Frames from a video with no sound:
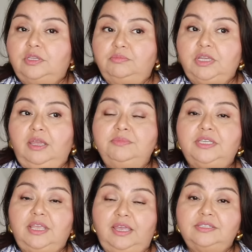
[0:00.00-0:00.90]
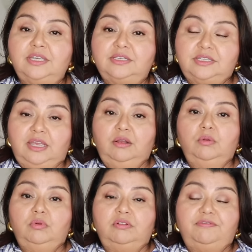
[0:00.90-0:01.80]
Sometimes Sometimes an X X
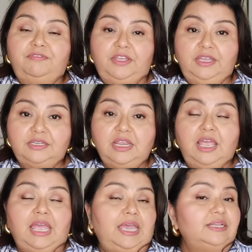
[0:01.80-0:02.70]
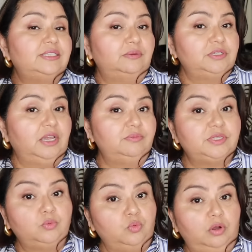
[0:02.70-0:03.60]
L will fit and sometimes
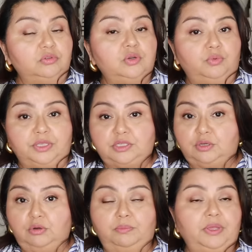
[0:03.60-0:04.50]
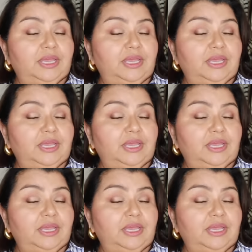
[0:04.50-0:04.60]
it won't with Scoop.